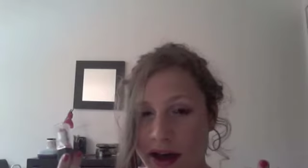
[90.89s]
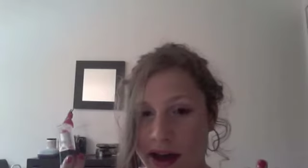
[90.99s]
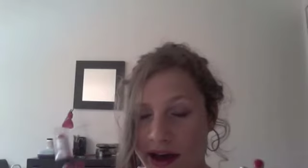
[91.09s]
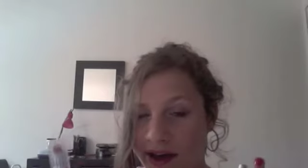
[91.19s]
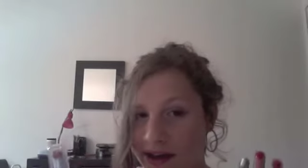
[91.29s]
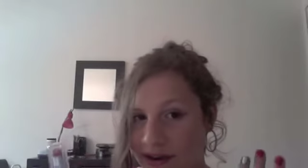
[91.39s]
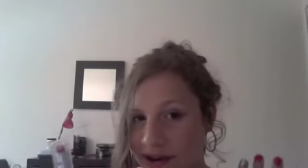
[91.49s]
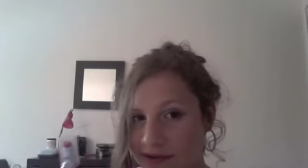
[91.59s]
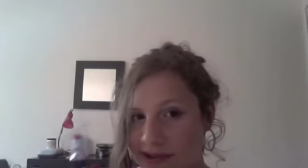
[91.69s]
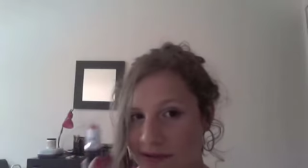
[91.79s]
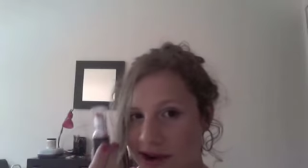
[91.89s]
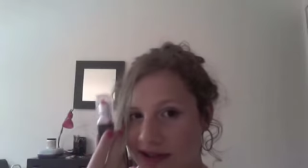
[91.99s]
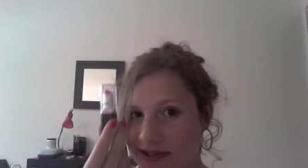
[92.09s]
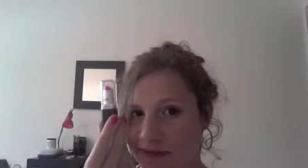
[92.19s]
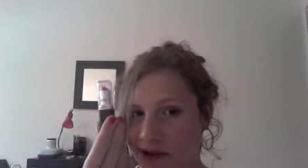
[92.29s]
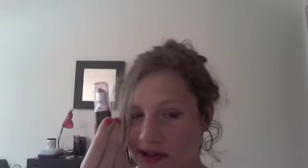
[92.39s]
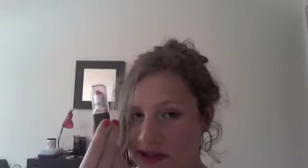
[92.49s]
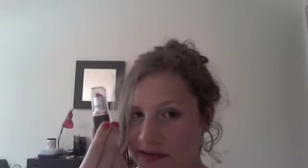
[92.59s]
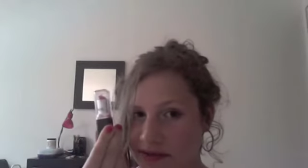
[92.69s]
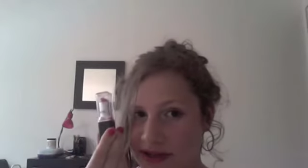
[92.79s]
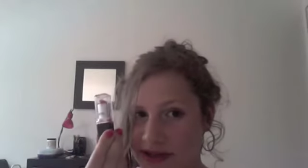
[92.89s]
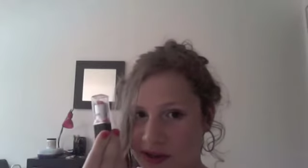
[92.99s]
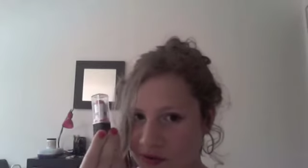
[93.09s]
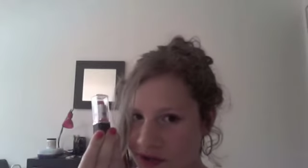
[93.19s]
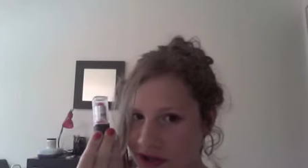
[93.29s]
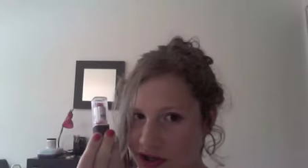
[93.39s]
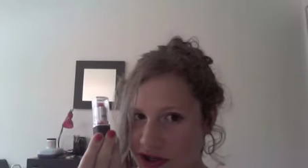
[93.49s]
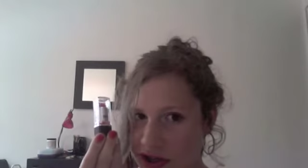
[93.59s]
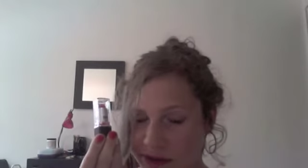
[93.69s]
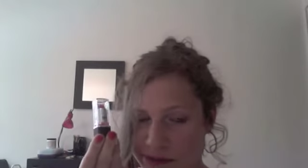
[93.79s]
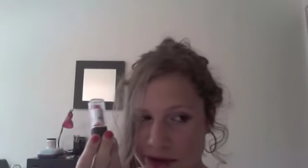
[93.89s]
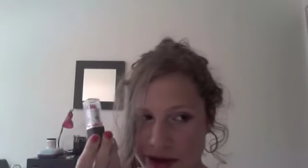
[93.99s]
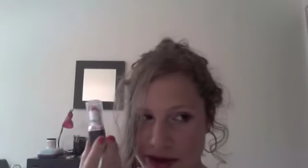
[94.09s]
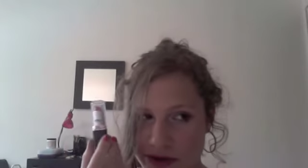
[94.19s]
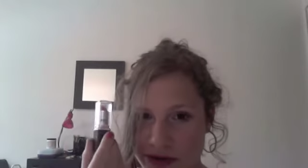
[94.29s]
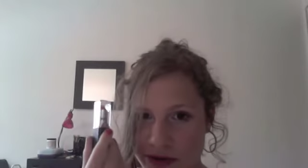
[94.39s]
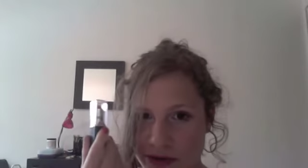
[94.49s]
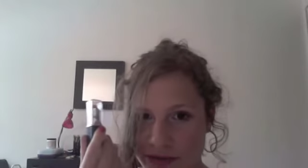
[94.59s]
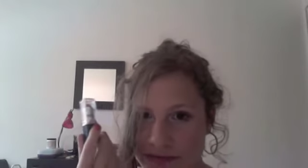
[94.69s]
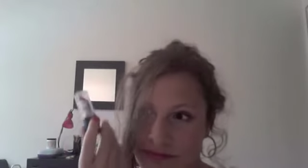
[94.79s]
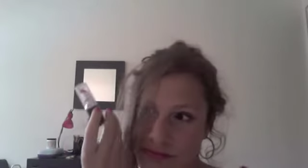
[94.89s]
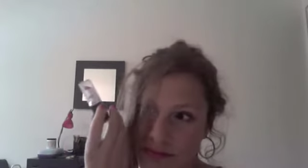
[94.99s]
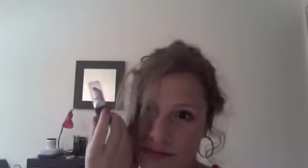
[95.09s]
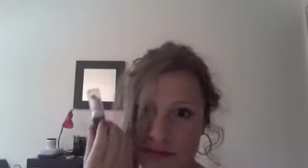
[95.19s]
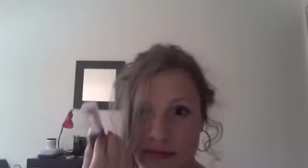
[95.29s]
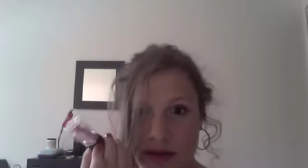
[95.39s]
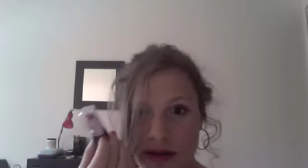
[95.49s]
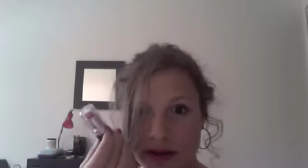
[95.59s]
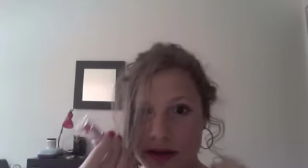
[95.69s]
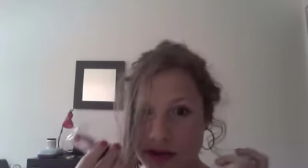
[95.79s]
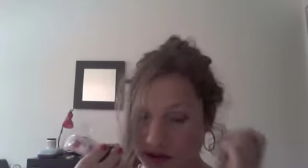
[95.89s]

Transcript: And I was surprised to find this because they're really cheap, but you know, they're